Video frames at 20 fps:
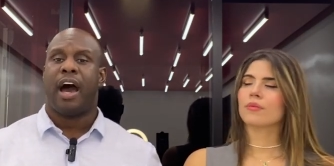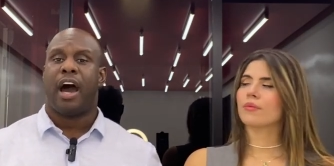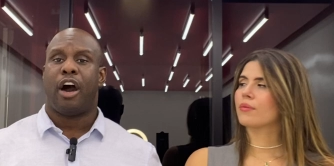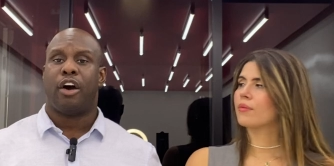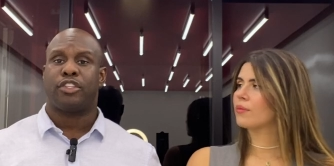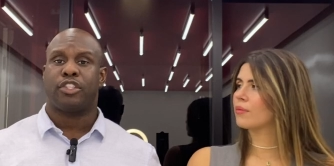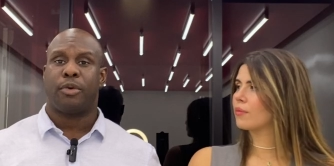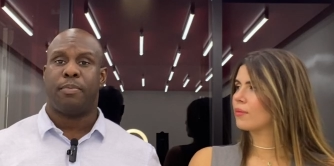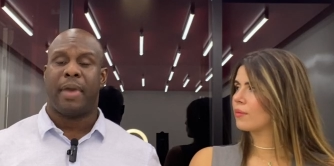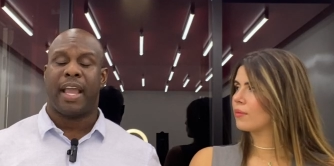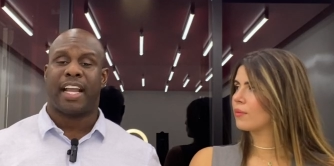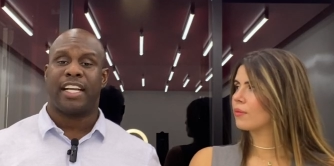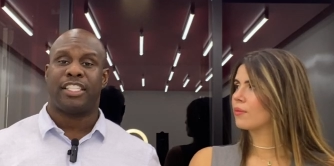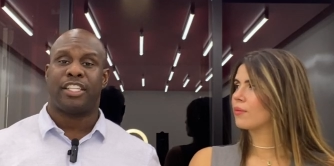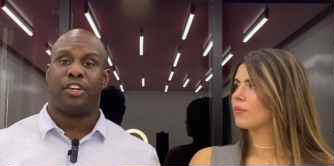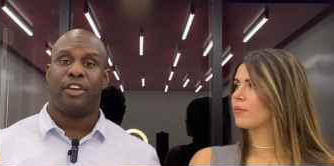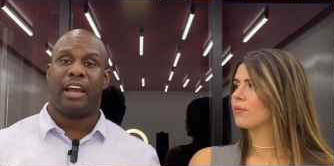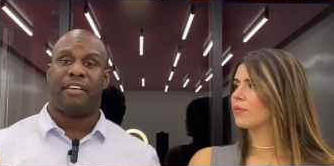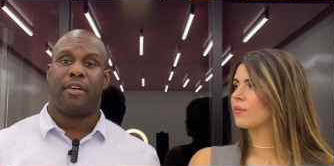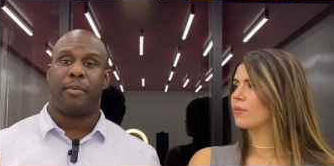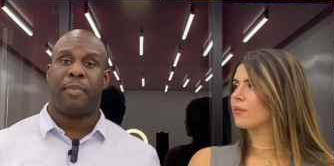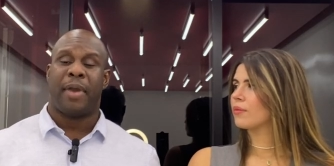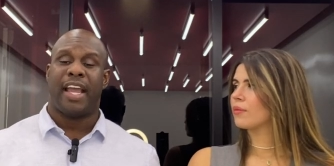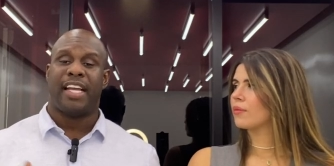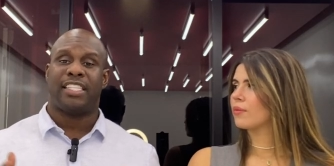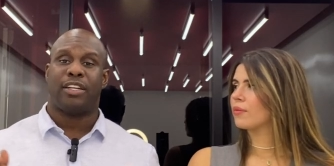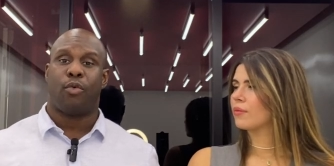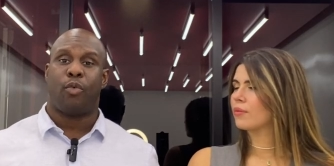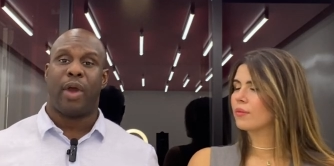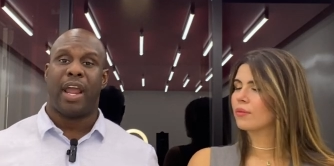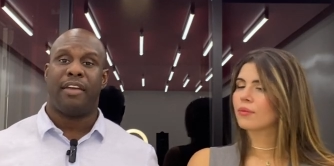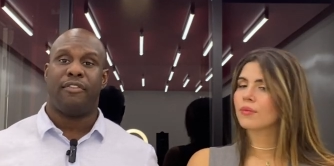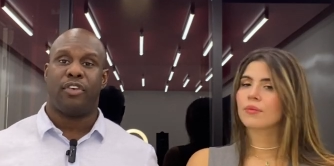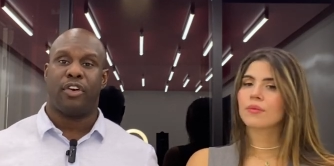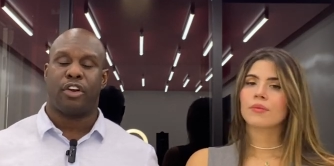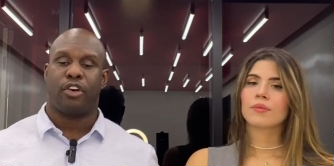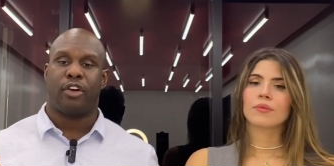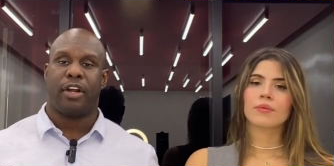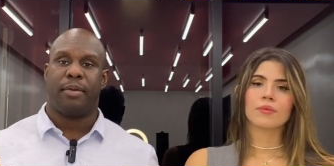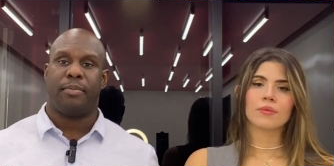Speaker 1: Also making sure you have a patient
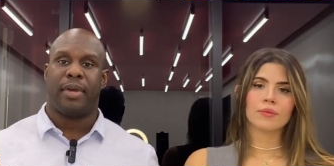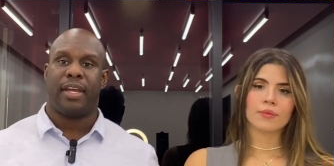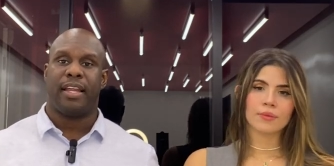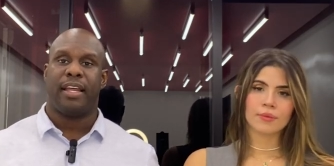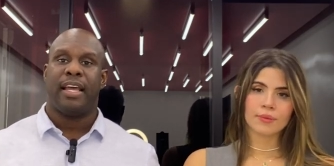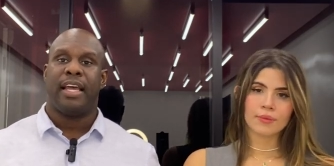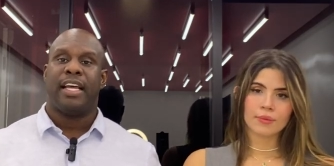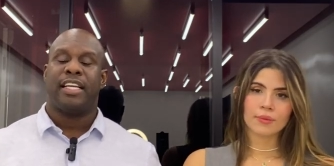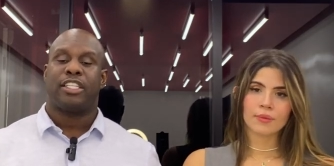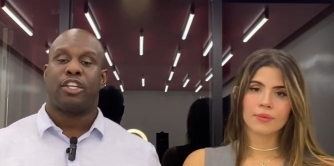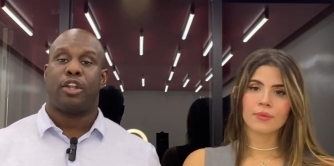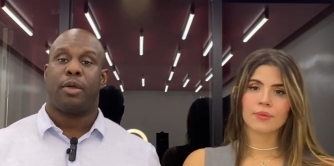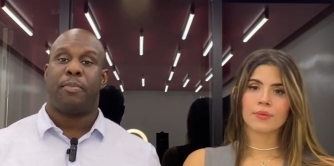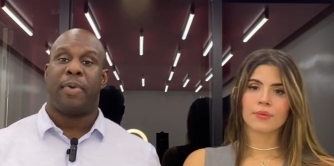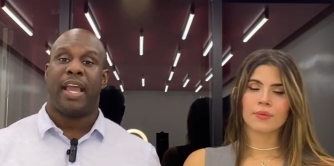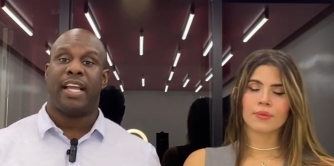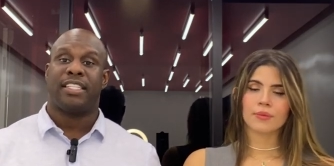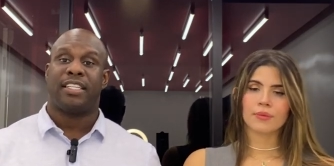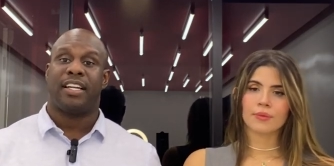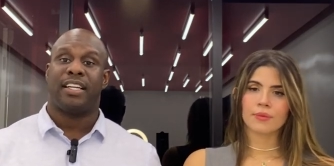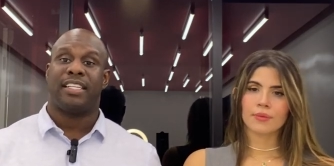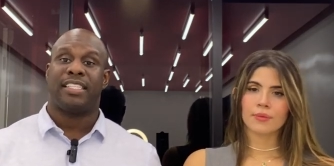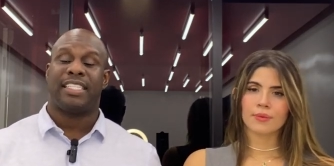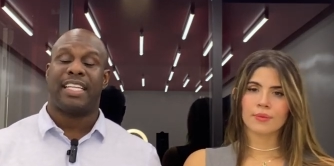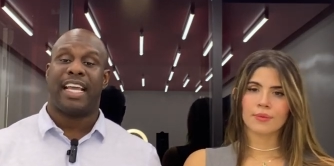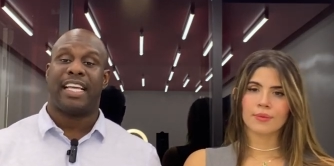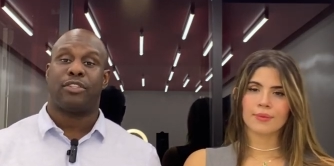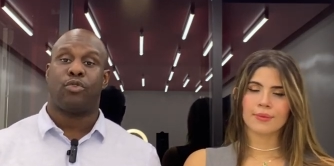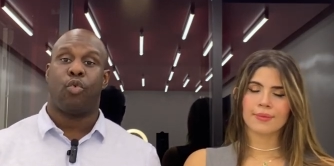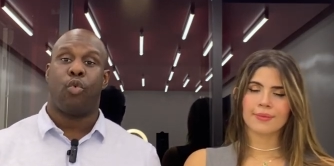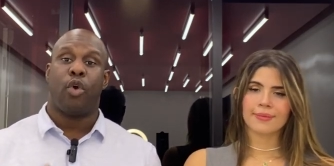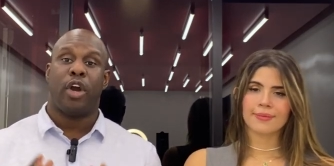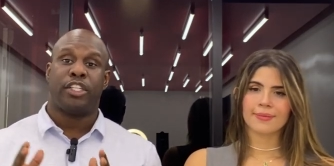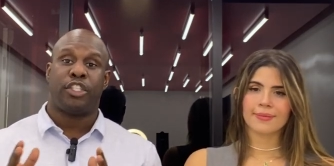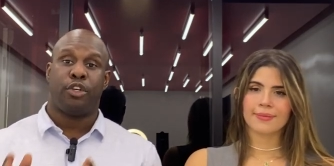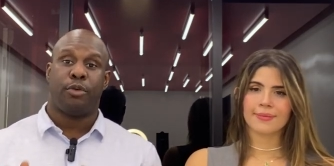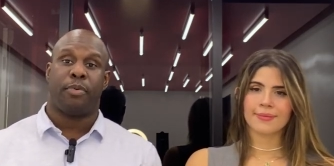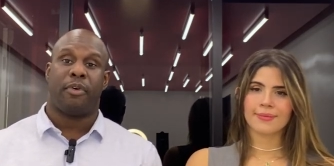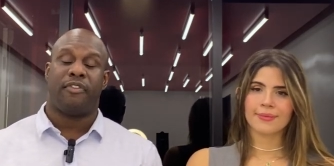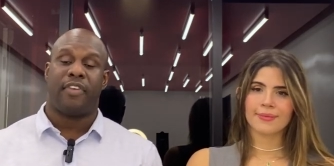waiver agreement so the patient understands
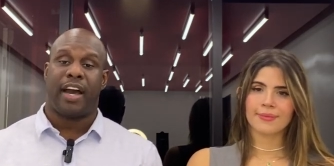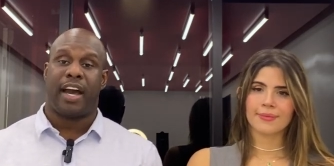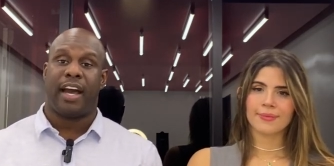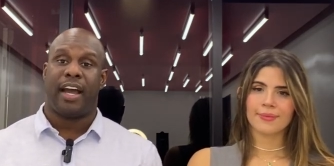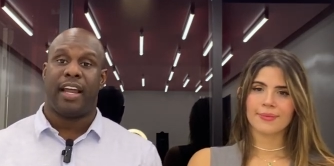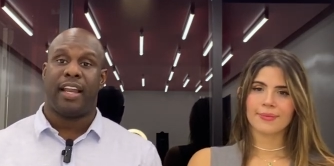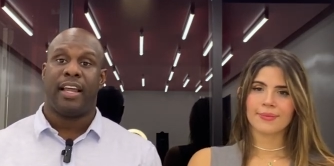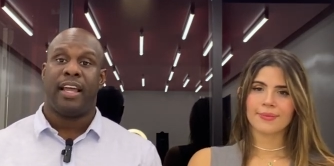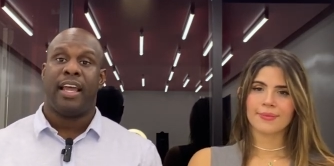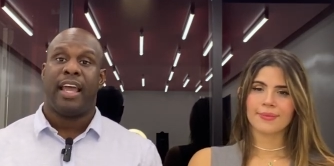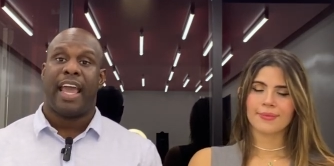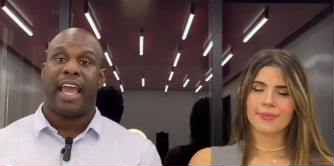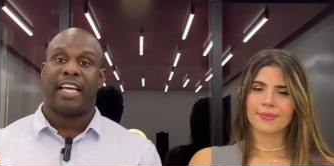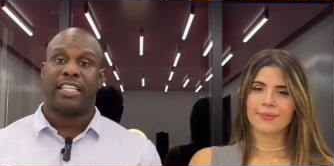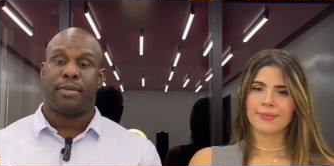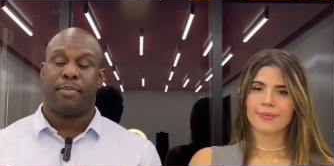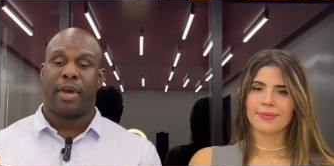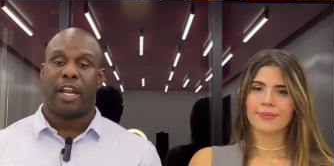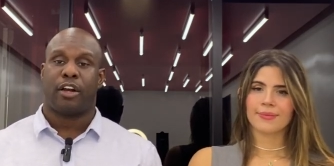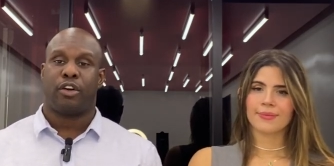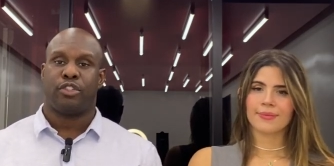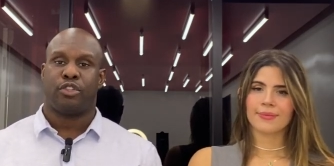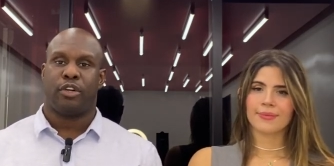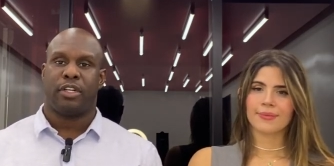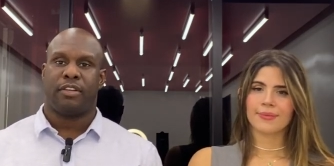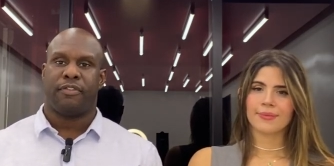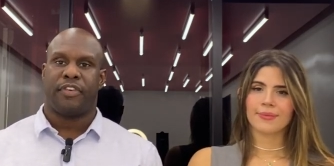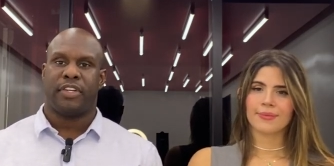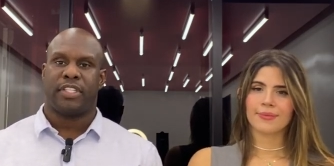what you provide as a medical tourism